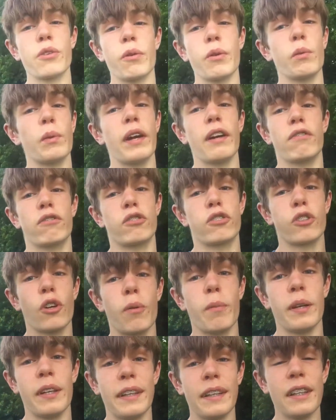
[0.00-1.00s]
We have so
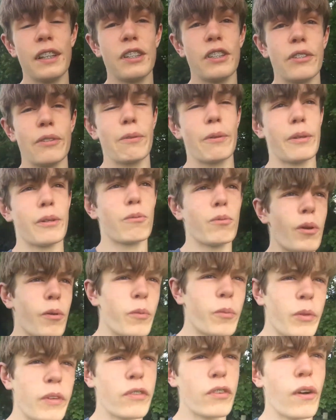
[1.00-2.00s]
many Kishizui at the moment.
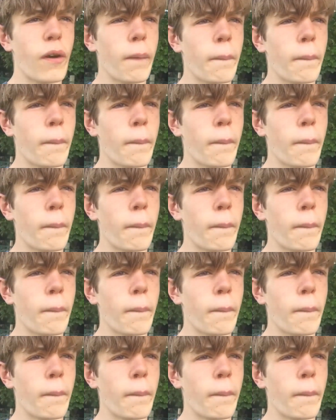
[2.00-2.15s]
We've got